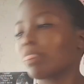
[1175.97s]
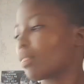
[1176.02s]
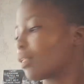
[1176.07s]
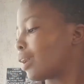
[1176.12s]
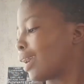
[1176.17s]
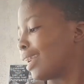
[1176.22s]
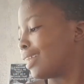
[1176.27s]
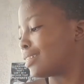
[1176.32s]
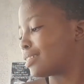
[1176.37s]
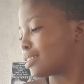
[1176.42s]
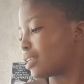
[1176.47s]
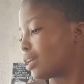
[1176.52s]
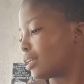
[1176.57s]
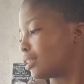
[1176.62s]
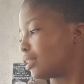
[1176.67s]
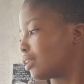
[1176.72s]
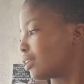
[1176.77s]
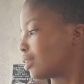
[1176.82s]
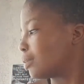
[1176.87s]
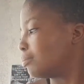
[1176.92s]
Guys, I
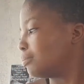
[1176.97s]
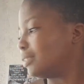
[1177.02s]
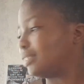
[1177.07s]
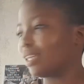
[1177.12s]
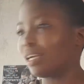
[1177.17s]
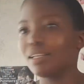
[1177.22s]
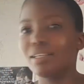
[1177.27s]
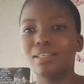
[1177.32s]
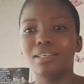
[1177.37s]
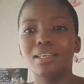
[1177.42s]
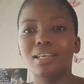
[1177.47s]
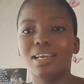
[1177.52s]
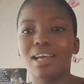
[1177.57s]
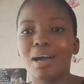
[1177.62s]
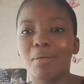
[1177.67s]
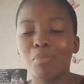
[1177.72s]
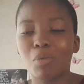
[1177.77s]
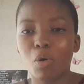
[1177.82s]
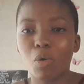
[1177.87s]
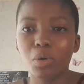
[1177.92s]
think I'm done here.
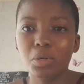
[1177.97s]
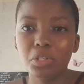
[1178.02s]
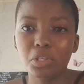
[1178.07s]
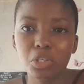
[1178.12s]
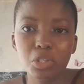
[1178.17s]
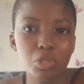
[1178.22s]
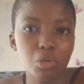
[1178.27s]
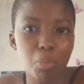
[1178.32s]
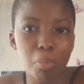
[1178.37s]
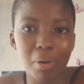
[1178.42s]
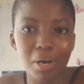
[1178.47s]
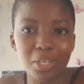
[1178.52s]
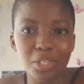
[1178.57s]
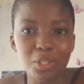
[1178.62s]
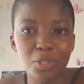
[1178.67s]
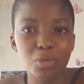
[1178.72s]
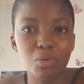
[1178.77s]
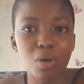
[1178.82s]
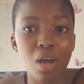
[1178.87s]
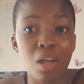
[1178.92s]
I'm going to do part
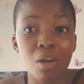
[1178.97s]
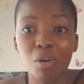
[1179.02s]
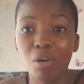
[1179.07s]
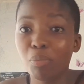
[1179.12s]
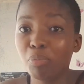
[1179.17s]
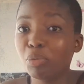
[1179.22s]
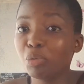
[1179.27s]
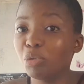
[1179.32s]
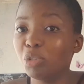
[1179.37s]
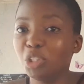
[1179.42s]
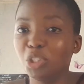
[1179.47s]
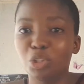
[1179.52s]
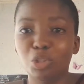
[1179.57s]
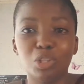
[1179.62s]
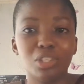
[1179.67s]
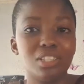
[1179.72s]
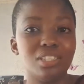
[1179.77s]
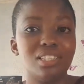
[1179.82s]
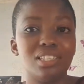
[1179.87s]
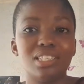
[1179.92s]
2. I hope you
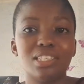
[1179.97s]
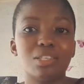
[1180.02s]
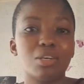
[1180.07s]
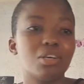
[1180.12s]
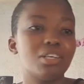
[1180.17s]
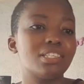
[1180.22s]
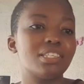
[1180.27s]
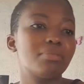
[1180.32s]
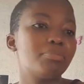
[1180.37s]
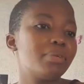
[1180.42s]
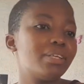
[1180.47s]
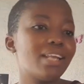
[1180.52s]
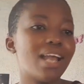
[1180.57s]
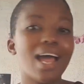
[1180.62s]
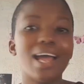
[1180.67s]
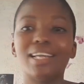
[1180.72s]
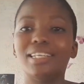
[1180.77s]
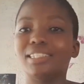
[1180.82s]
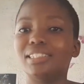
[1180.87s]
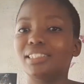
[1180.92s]
enjoyed this, because Mina,
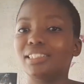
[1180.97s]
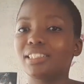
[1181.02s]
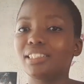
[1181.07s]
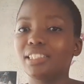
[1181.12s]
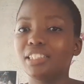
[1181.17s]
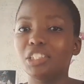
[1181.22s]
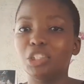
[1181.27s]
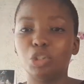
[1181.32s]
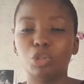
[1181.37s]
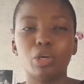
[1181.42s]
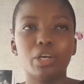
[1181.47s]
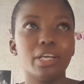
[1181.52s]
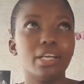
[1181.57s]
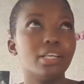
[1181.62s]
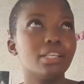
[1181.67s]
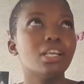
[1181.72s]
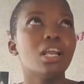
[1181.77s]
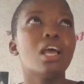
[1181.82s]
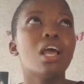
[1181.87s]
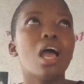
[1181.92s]
I didn't enjoy
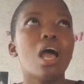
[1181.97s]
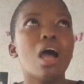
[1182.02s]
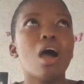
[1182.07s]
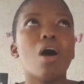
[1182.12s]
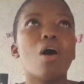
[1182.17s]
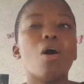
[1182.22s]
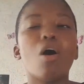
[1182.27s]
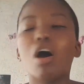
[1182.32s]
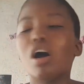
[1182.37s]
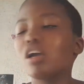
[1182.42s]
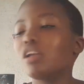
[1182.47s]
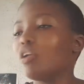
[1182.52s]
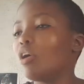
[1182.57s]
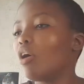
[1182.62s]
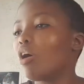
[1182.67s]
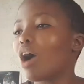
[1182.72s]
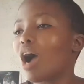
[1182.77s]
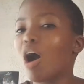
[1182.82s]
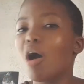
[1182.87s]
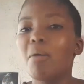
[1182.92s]
it. Yo,
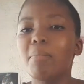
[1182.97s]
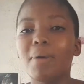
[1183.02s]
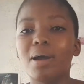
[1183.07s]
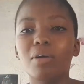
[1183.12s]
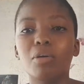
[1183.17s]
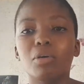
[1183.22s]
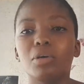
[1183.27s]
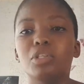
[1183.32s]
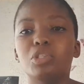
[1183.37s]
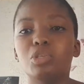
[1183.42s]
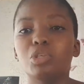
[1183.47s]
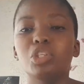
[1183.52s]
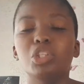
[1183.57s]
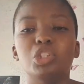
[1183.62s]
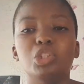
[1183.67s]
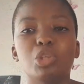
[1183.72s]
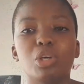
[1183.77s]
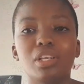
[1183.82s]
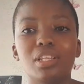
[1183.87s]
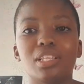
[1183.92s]
how am I going to
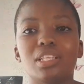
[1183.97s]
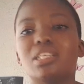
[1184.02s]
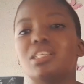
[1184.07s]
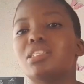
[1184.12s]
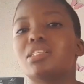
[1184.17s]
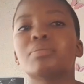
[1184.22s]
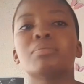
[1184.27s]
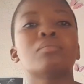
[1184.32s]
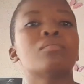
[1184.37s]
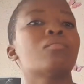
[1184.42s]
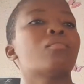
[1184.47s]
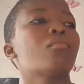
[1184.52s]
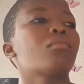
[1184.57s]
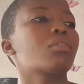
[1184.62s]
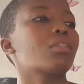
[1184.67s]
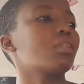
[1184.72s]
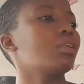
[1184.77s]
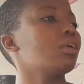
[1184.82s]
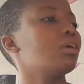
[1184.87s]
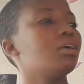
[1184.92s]
enjoy this?
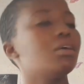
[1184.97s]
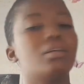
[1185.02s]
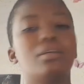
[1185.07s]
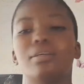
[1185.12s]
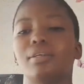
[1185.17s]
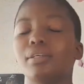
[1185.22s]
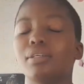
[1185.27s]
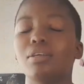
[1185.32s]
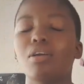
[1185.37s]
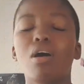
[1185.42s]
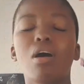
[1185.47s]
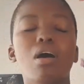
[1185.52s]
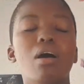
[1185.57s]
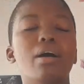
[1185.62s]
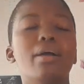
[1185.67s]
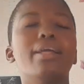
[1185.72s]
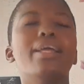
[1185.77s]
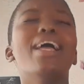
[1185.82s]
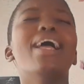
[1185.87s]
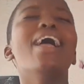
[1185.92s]

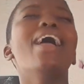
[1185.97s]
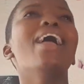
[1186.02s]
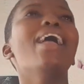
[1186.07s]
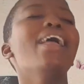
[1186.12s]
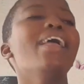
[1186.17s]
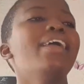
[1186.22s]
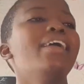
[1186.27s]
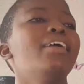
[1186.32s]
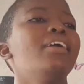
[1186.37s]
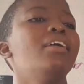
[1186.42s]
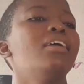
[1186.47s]
Yo, hey.